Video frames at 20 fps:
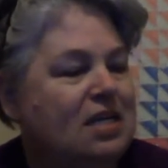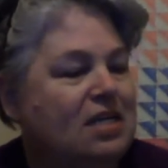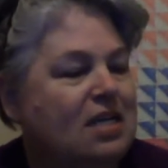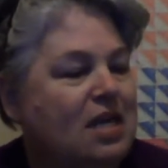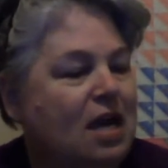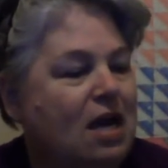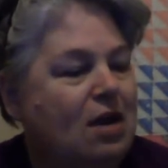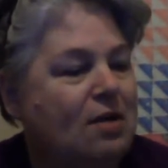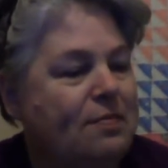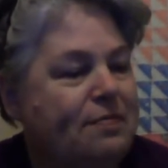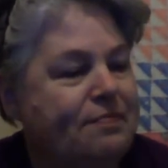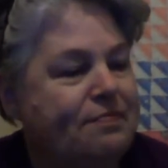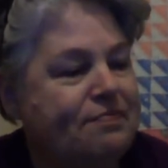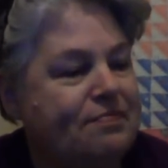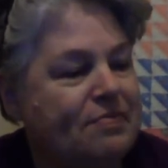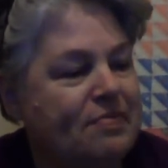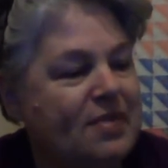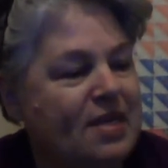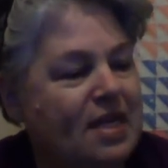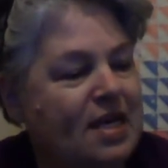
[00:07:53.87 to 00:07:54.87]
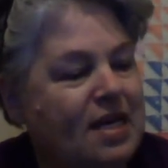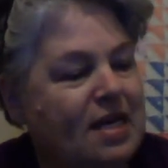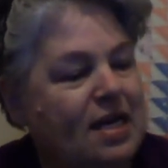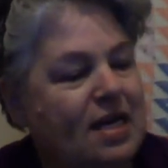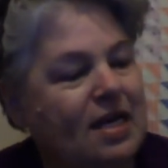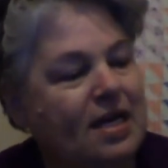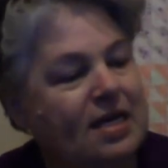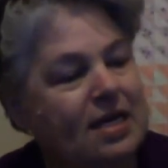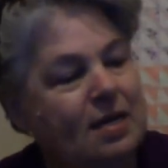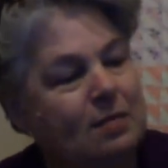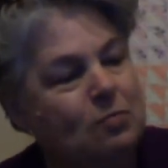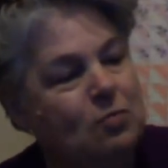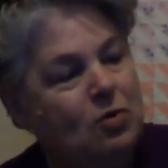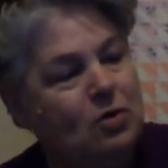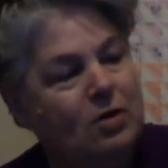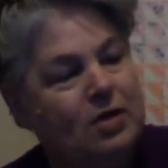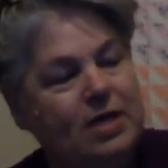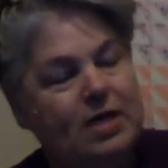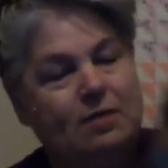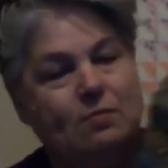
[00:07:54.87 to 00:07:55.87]
Y'all, I keep
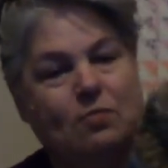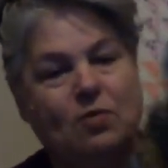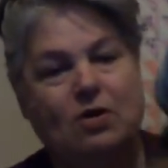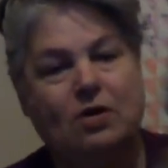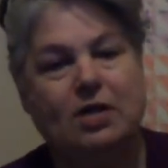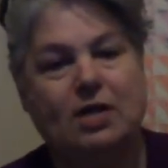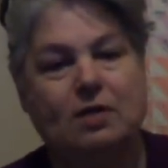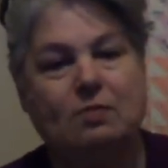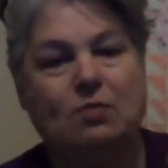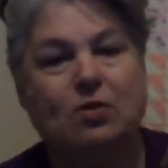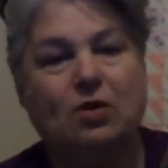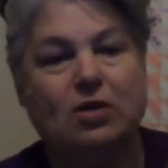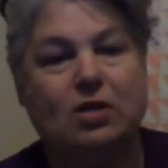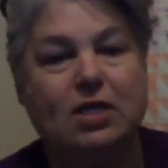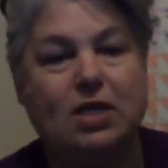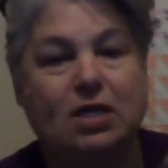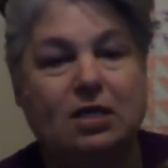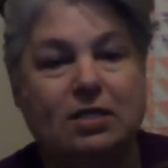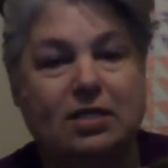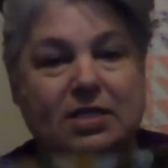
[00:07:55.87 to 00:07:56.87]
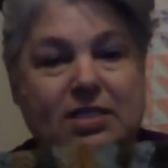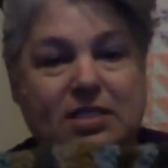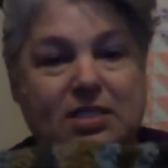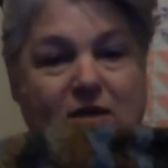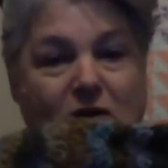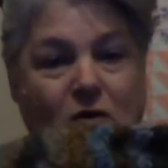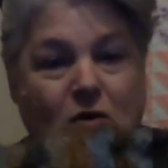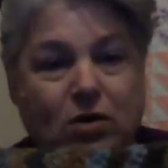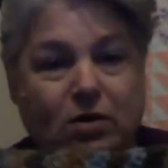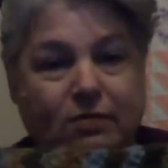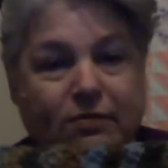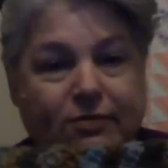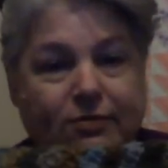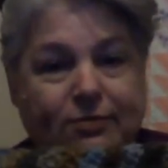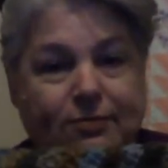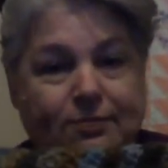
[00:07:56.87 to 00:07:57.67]
working and working and working on this scarf,